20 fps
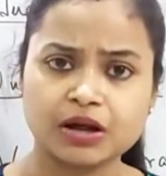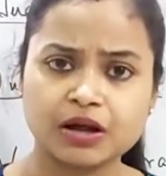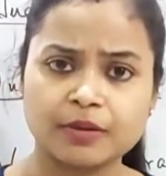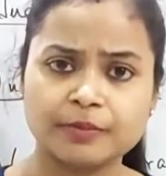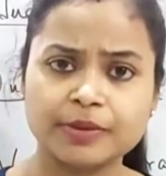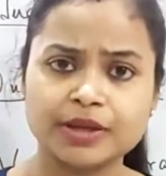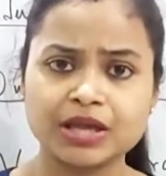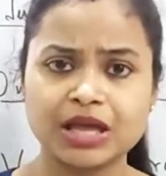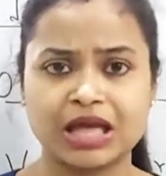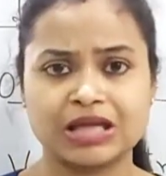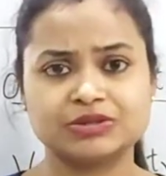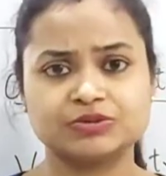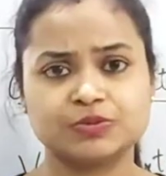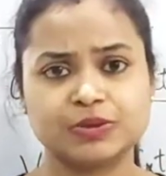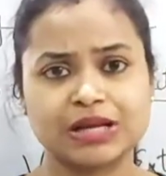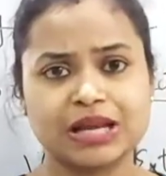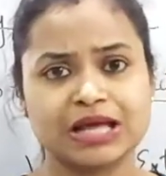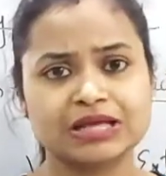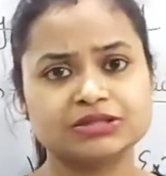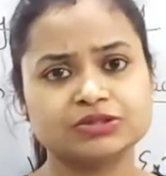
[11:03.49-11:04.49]
coming as
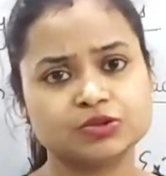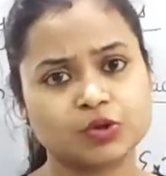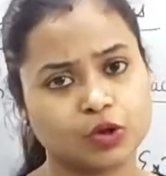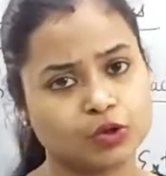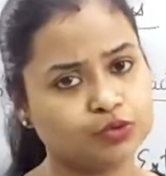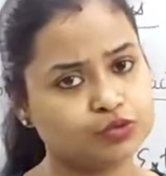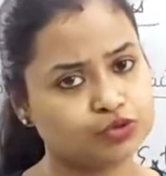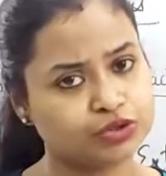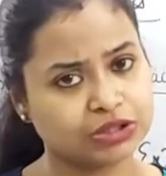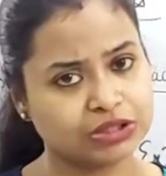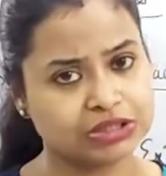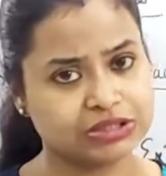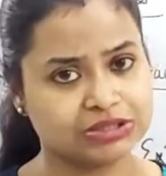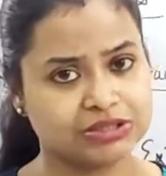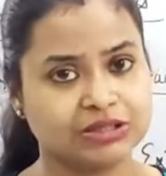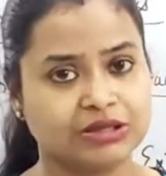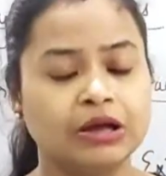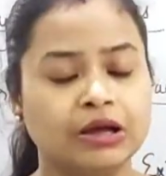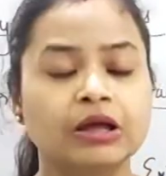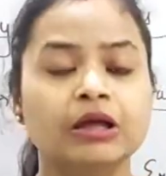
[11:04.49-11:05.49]
well as solution
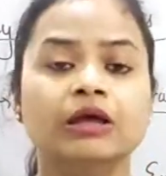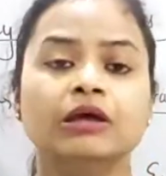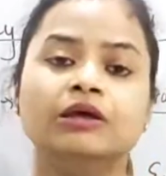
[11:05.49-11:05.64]
is there.